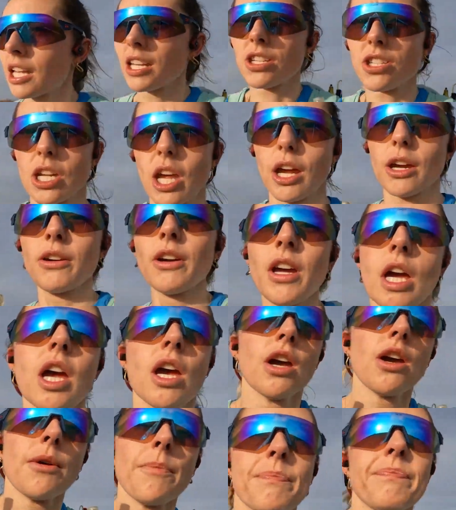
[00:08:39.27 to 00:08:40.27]
So
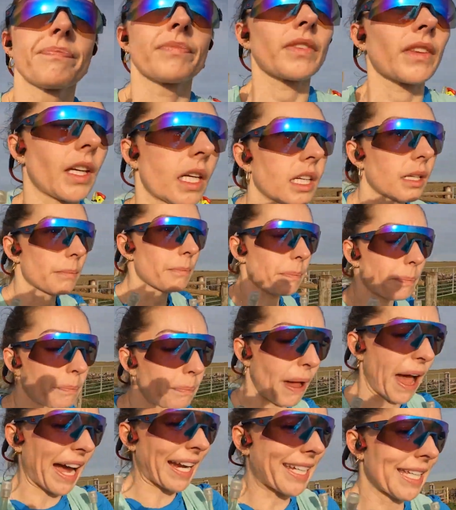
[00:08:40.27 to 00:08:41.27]

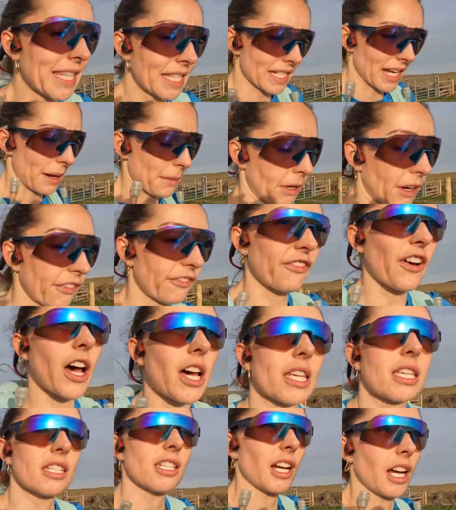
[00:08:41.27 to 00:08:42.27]
back in the day when I
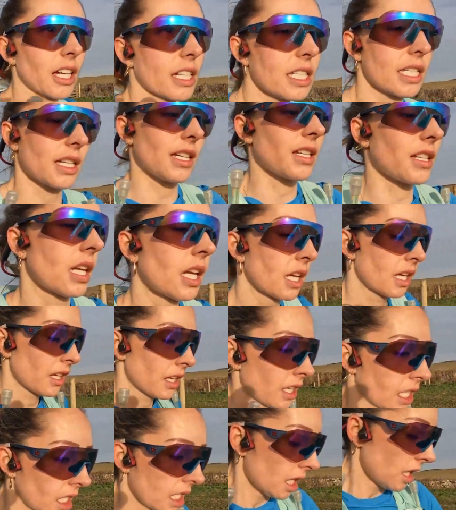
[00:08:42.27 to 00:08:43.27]
first started
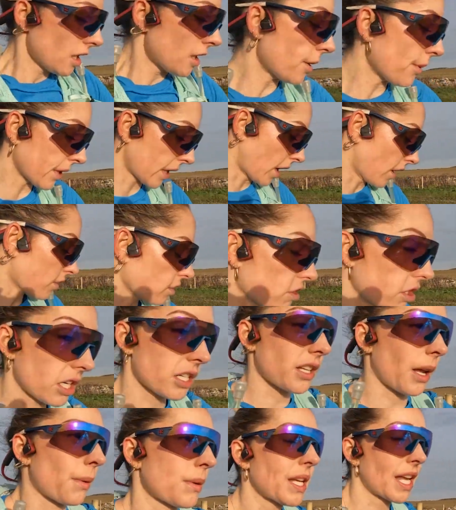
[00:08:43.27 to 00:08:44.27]
doing
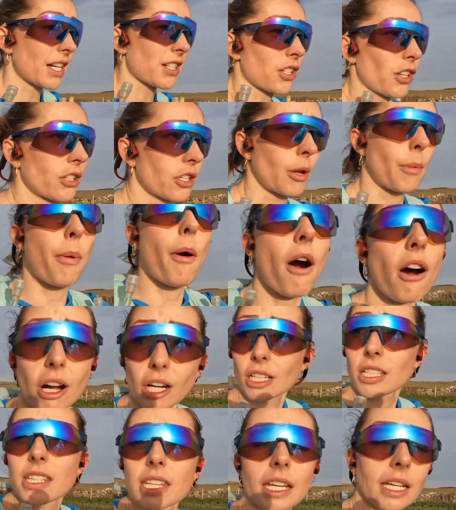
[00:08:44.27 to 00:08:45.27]
ultras, I was actually on
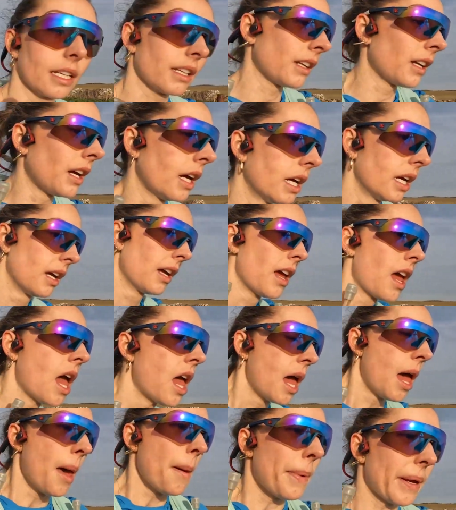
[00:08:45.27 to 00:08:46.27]

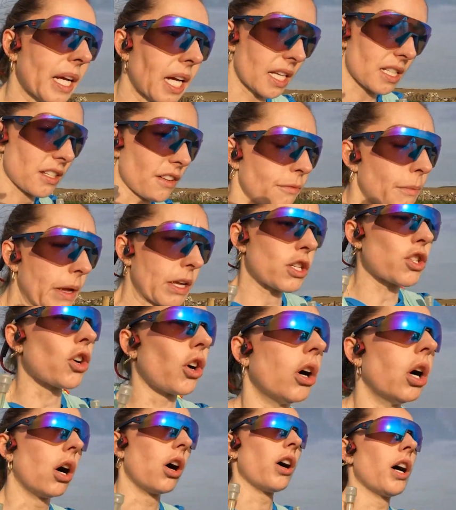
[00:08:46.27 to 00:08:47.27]
naproxen because of my
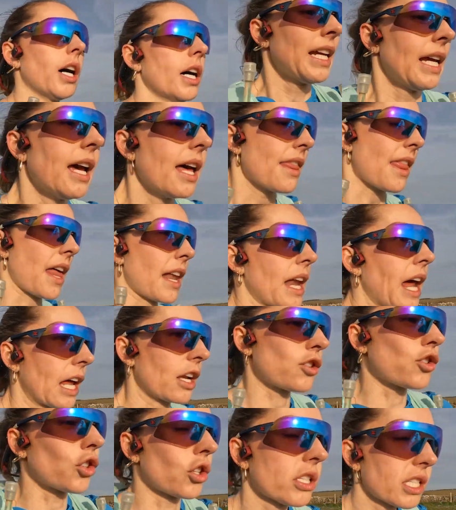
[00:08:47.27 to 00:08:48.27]
jaw, and then
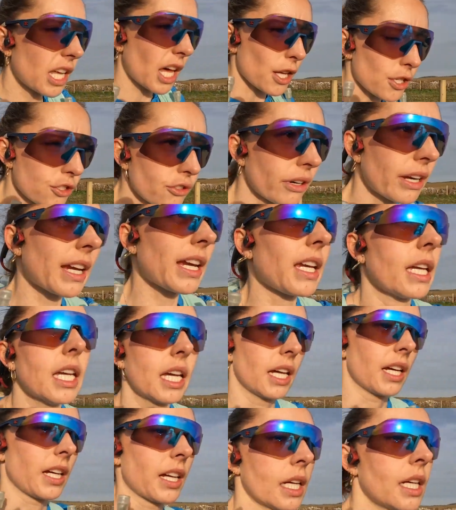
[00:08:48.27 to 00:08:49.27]
had jaw surgery,
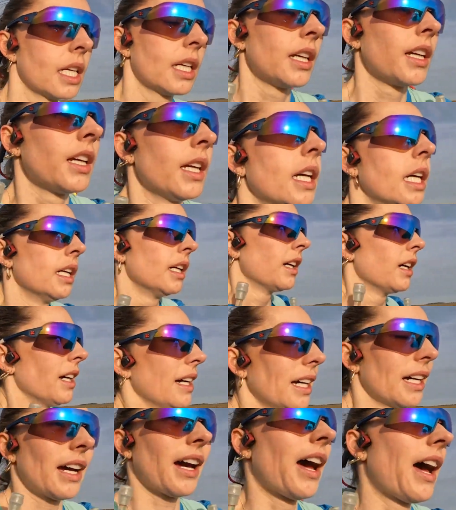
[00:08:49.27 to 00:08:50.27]

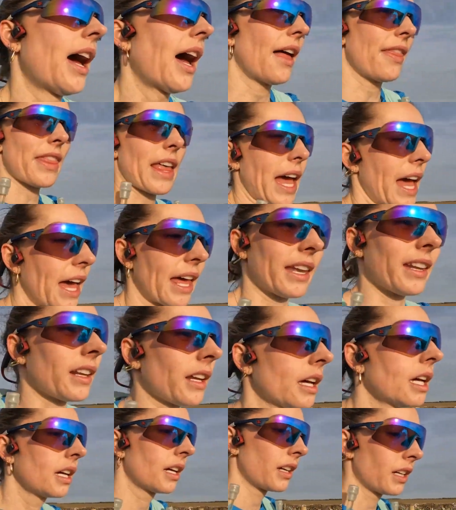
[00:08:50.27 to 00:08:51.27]
and
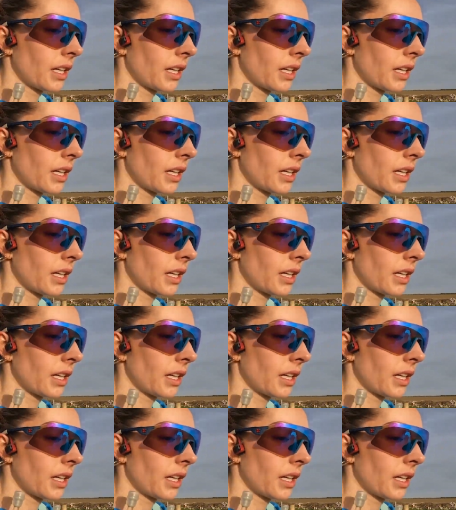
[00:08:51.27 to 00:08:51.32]
then